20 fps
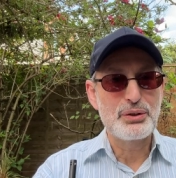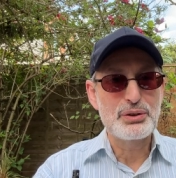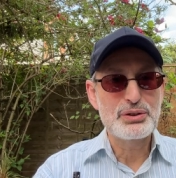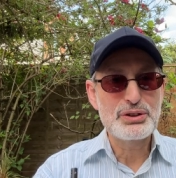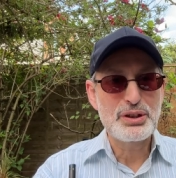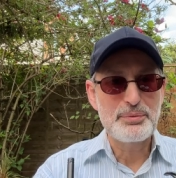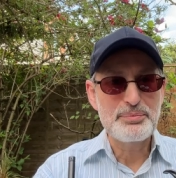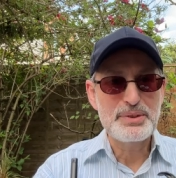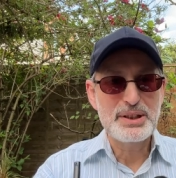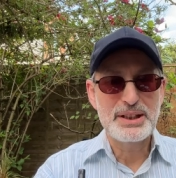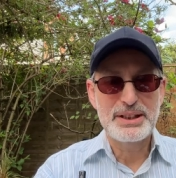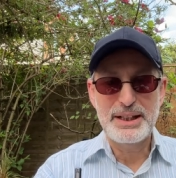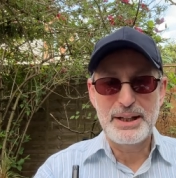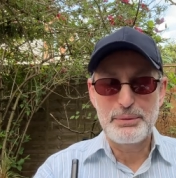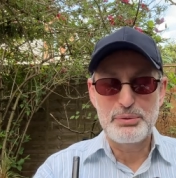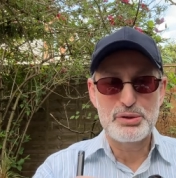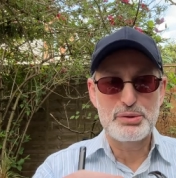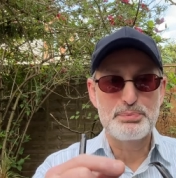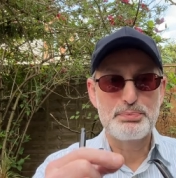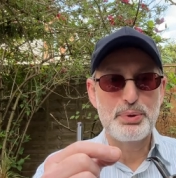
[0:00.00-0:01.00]
something that
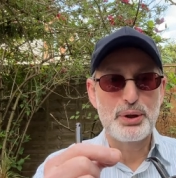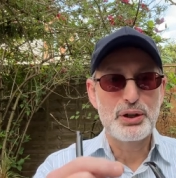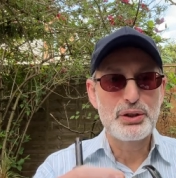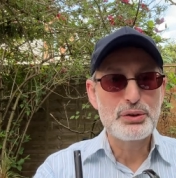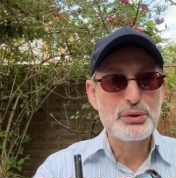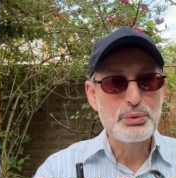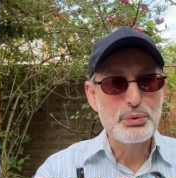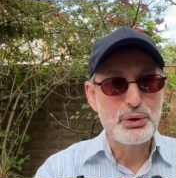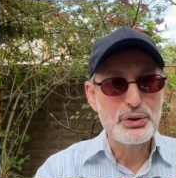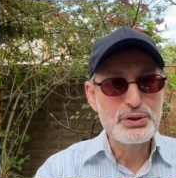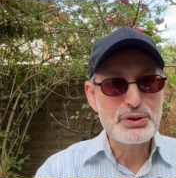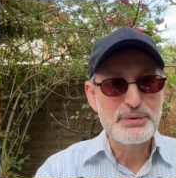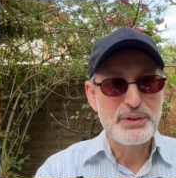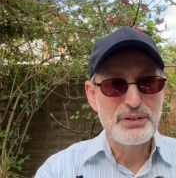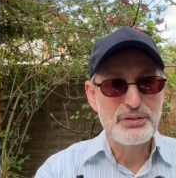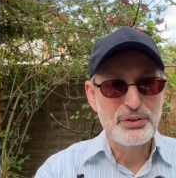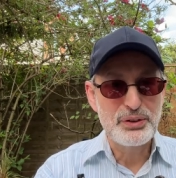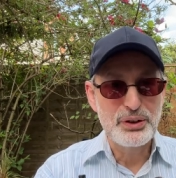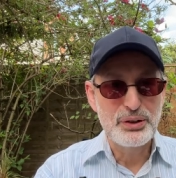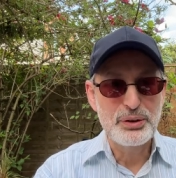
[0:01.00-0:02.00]
was burnt once
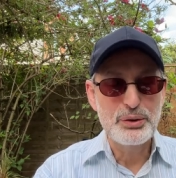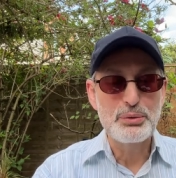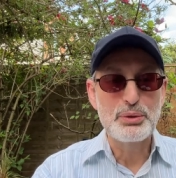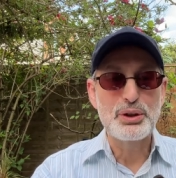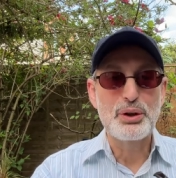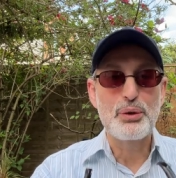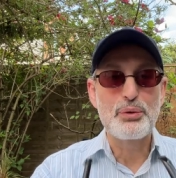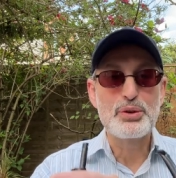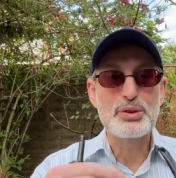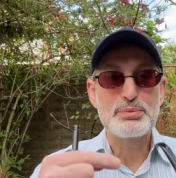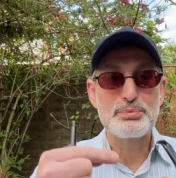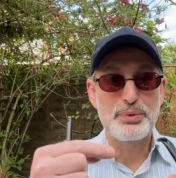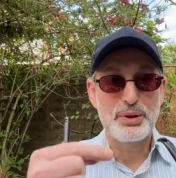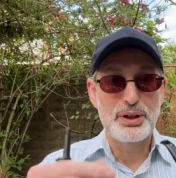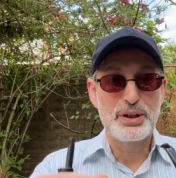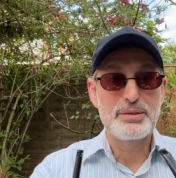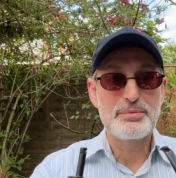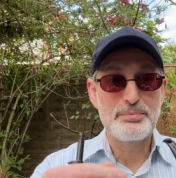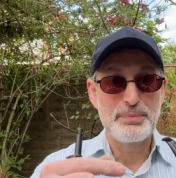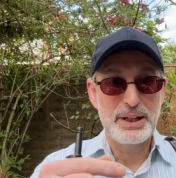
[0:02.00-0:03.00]
before will always
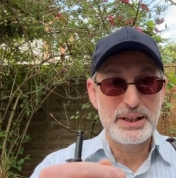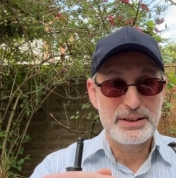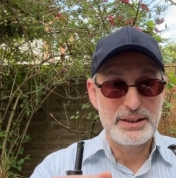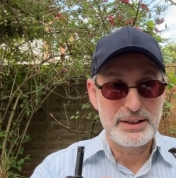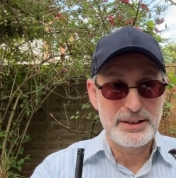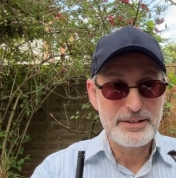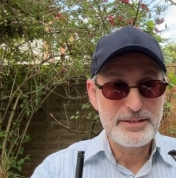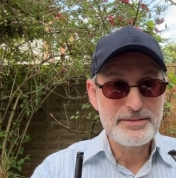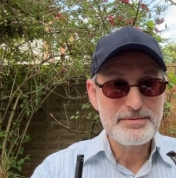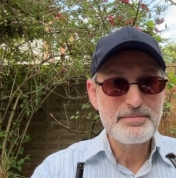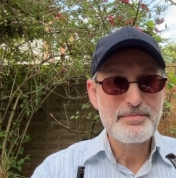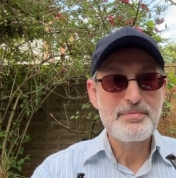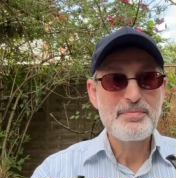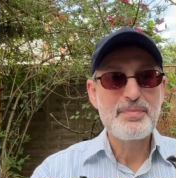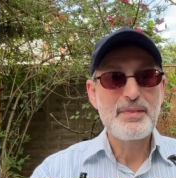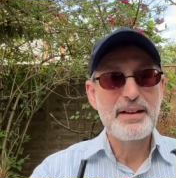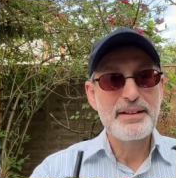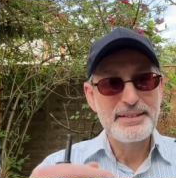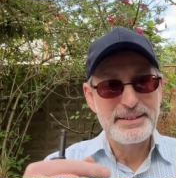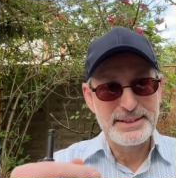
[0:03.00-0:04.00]
burn better
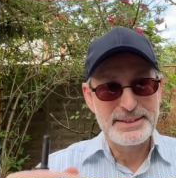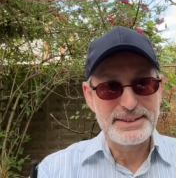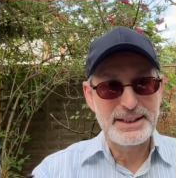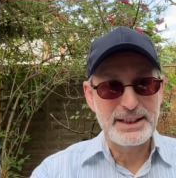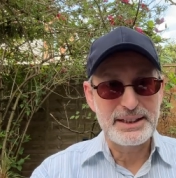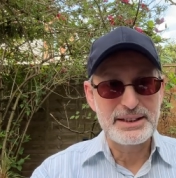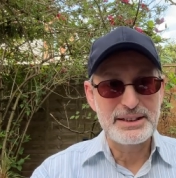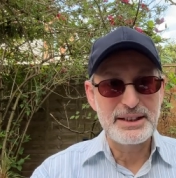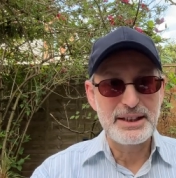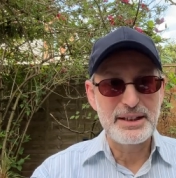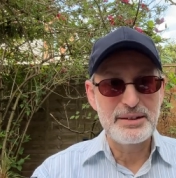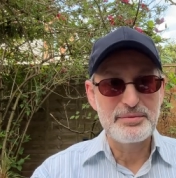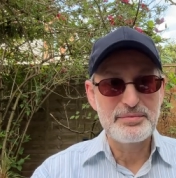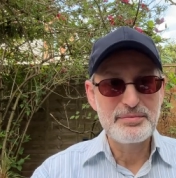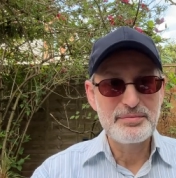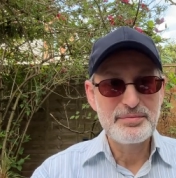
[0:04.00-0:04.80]
the second time.